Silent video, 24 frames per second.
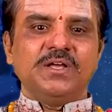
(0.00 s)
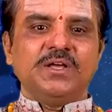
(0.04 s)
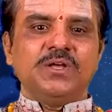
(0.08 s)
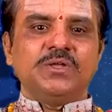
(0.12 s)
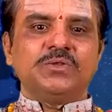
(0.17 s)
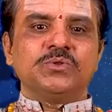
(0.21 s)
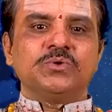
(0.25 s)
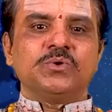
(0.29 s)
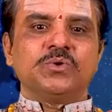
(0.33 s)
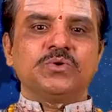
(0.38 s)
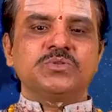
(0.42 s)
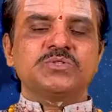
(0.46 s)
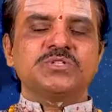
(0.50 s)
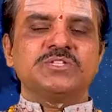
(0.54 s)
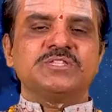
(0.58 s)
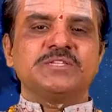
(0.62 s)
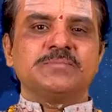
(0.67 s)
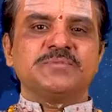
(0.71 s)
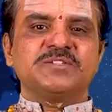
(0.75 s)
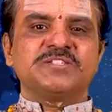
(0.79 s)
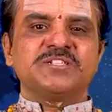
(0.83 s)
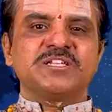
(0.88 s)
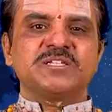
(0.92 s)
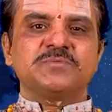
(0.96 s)
Those in the
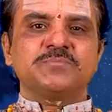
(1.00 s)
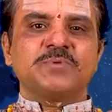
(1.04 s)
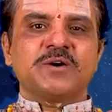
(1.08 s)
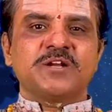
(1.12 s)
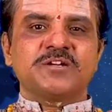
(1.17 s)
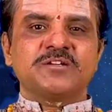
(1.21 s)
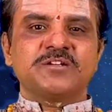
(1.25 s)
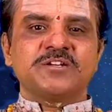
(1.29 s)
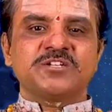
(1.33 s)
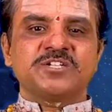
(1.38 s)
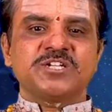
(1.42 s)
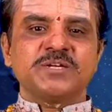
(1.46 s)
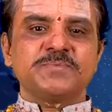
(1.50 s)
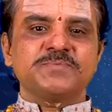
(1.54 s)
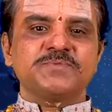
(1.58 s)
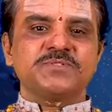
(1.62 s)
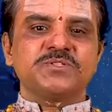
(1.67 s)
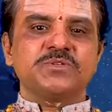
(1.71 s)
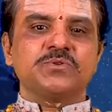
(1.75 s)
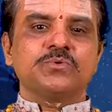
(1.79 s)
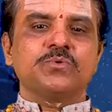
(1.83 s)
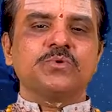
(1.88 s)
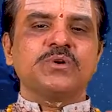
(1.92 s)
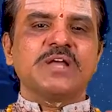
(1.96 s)
business partnerships
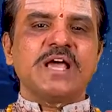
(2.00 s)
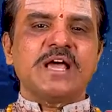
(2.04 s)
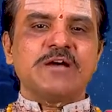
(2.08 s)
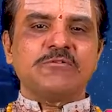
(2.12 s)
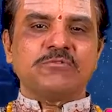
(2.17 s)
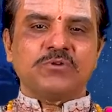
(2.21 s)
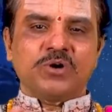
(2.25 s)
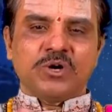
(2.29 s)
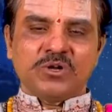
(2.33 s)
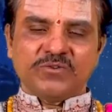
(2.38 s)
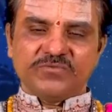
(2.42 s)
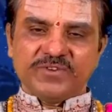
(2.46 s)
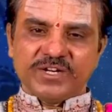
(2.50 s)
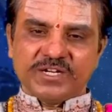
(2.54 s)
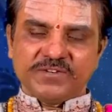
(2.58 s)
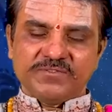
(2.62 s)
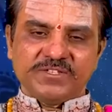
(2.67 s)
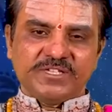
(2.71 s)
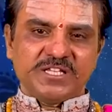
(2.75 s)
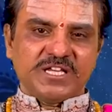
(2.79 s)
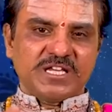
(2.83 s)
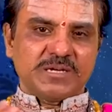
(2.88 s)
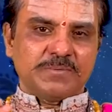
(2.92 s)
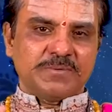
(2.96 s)
could have conflict with
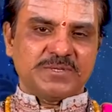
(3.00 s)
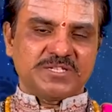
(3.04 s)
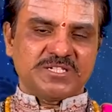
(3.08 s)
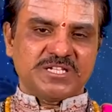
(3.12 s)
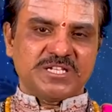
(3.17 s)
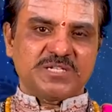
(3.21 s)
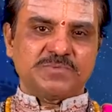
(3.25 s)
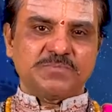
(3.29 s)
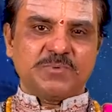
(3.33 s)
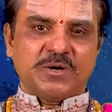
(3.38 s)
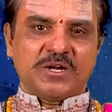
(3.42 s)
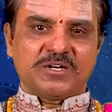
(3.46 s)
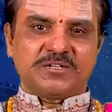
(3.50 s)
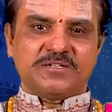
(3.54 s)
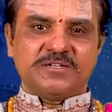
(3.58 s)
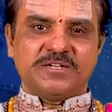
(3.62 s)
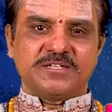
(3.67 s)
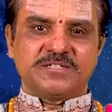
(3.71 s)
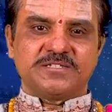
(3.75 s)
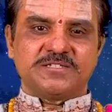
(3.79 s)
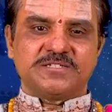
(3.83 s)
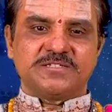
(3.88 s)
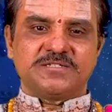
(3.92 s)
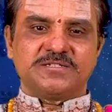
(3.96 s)
their business
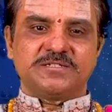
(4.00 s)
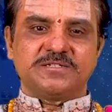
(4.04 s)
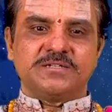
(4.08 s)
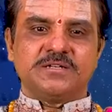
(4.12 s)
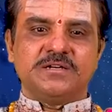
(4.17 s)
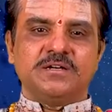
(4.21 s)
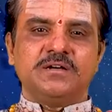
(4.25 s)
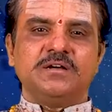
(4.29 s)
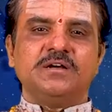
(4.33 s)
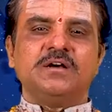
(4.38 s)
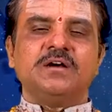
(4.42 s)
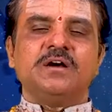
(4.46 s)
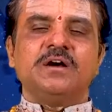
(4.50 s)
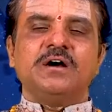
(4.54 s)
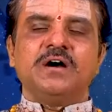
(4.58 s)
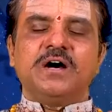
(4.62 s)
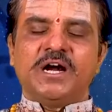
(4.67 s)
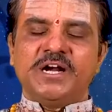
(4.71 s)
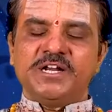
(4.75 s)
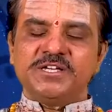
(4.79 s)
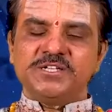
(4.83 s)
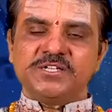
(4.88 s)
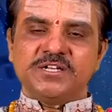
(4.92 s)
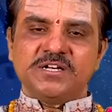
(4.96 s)
partners.
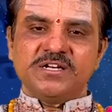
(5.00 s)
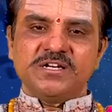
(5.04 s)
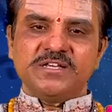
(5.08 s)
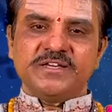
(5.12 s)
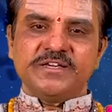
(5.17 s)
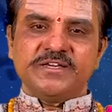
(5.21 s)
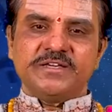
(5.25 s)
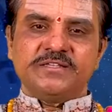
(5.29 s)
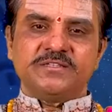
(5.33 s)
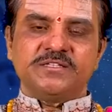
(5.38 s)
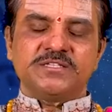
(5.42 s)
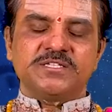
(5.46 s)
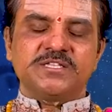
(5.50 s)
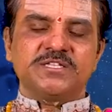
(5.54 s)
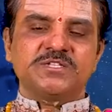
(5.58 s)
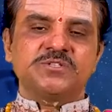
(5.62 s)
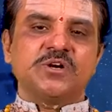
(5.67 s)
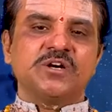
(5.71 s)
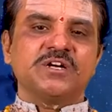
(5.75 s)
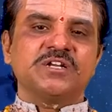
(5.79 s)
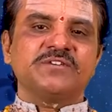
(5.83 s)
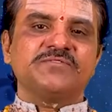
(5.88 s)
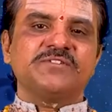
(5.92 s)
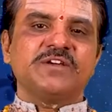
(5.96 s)
Additionally, this is
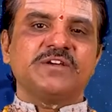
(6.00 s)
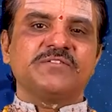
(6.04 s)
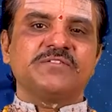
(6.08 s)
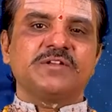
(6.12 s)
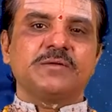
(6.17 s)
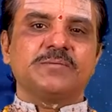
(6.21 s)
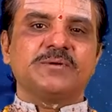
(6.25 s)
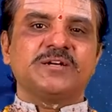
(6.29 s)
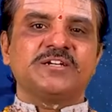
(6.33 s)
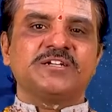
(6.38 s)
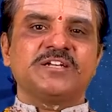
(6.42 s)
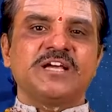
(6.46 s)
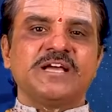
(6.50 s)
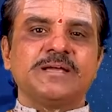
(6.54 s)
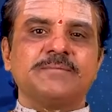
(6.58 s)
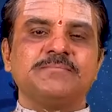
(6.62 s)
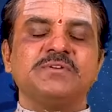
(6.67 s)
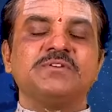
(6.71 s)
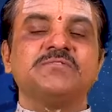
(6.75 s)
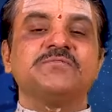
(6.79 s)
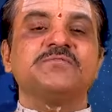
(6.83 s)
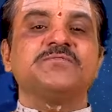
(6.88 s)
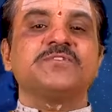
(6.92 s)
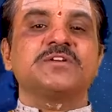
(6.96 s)
not a favorable time
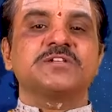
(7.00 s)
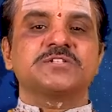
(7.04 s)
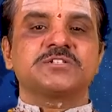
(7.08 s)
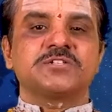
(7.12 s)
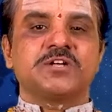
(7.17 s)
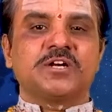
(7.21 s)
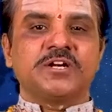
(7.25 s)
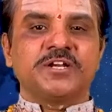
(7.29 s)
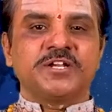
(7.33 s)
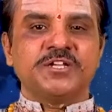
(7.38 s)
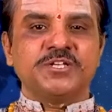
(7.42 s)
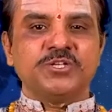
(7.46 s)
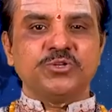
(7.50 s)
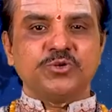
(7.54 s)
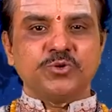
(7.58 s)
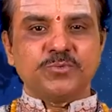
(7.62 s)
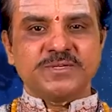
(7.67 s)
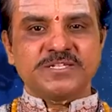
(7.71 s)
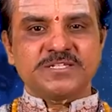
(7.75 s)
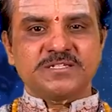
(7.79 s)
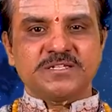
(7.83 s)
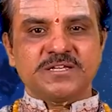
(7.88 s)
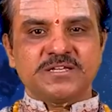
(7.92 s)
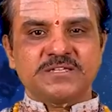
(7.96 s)
for starting new
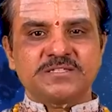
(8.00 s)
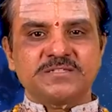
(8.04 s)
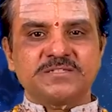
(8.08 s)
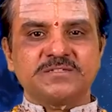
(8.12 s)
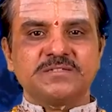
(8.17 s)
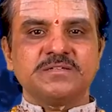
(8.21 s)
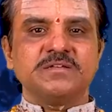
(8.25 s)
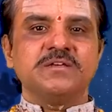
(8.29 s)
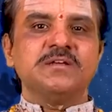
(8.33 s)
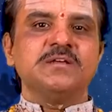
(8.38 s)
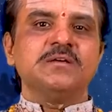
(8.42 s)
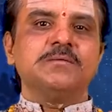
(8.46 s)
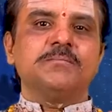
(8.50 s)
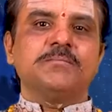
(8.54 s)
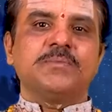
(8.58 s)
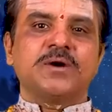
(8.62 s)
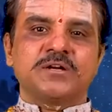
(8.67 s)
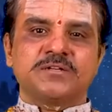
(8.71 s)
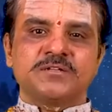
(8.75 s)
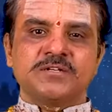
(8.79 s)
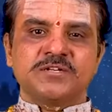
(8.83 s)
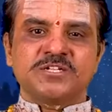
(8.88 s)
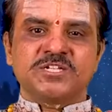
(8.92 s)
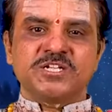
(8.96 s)
business,
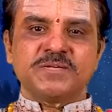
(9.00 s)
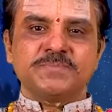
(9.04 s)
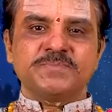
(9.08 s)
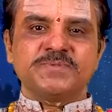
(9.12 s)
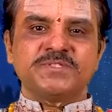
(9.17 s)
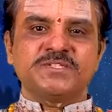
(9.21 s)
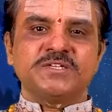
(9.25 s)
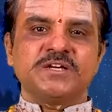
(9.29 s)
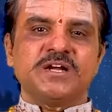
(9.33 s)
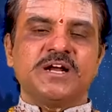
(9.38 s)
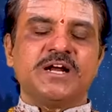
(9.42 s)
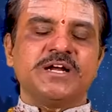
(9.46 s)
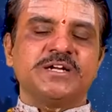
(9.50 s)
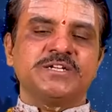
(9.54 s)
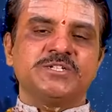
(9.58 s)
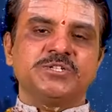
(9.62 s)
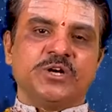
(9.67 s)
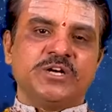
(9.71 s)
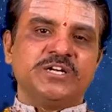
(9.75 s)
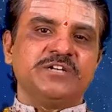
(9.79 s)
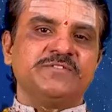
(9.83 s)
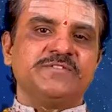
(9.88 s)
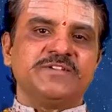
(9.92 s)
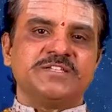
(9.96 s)
partnerships, and
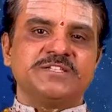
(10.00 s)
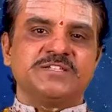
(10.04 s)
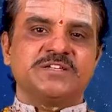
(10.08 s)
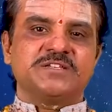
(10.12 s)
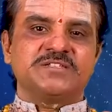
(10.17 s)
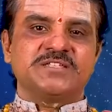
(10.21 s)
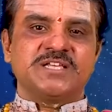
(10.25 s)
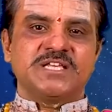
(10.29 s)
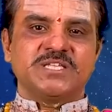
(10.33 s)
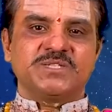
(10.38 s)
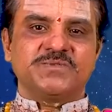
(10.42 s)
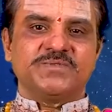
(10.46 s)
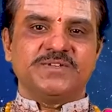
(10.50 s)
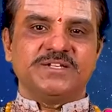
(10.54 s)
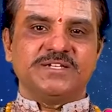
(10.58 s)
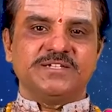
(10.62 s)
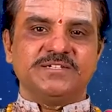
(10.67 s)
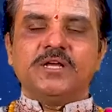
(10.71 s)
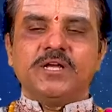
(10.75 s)
joint ventures as well.